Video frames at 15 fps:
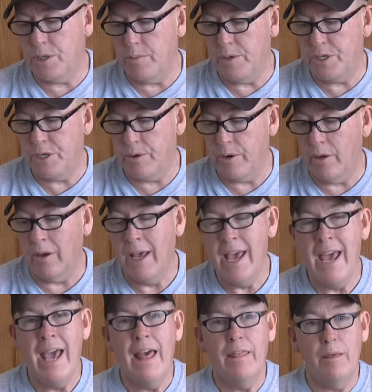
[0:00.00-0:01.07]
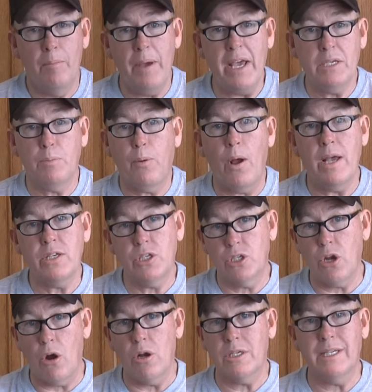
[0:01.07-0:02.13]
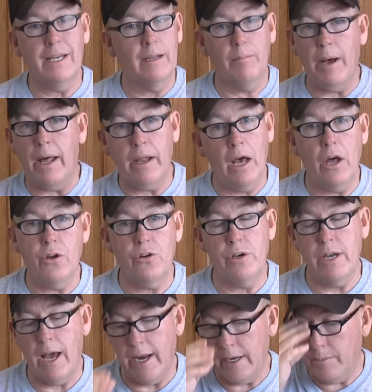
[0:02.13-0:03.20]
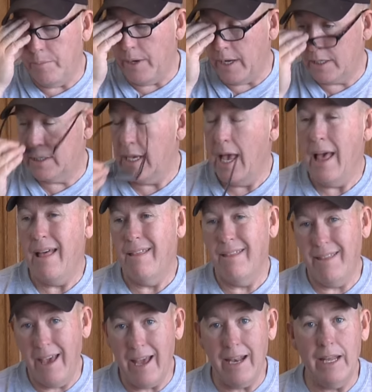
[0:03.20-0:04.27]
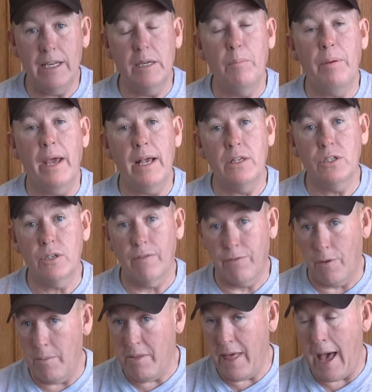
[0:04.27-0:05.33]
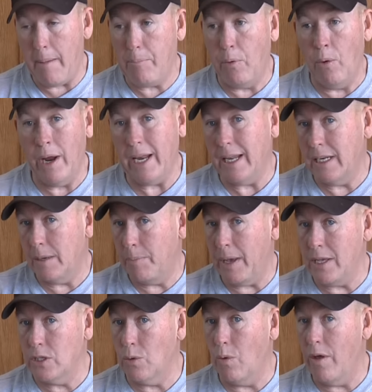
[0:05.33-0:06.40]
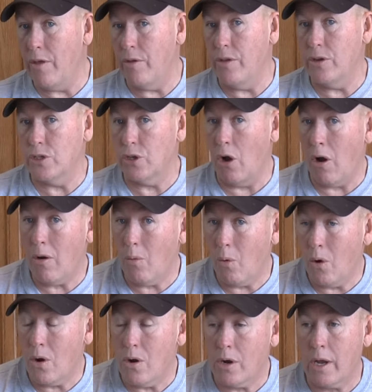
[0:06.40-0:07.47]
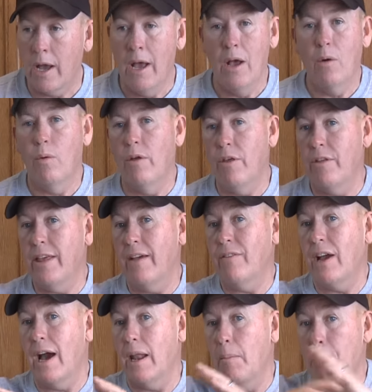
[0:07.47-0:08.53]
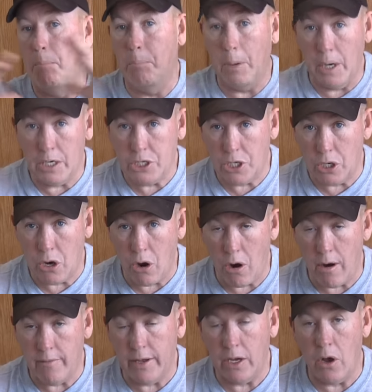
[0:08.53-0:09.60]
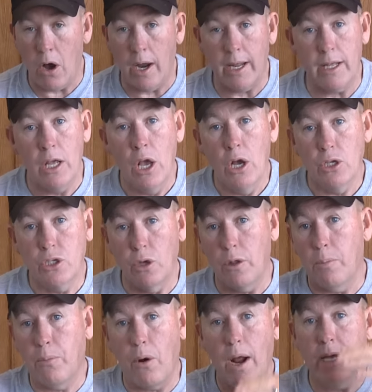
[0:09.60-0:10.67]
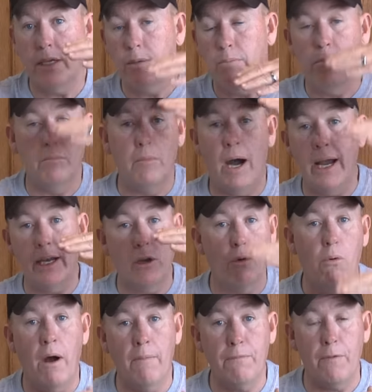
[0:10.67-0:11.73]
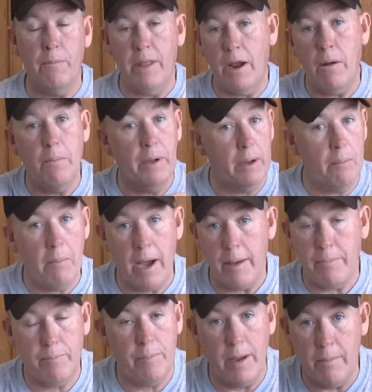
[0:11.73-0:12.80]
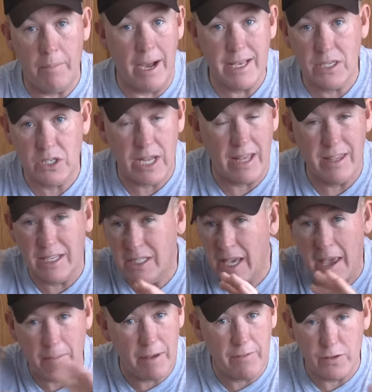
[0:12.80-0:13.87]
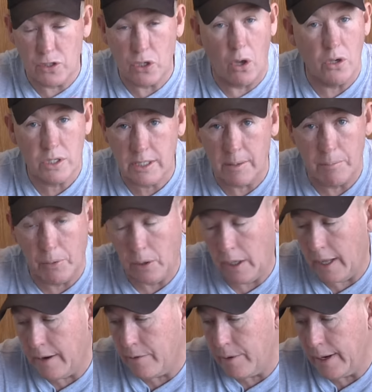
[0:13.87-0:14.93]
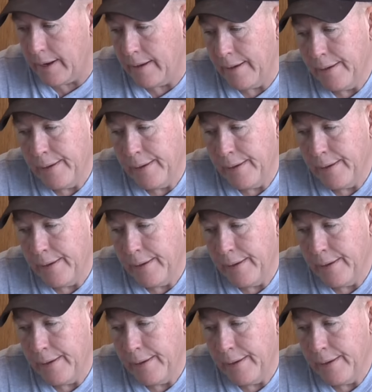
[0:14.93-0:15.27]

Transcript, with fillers: the material. The base price starts at about 190 bucks. Then it depends from that point it depends on whether there's artwork, whether they've got a bunch of carving on it. So the price might go up from there, but it might it might stay the same if it's all simple lettering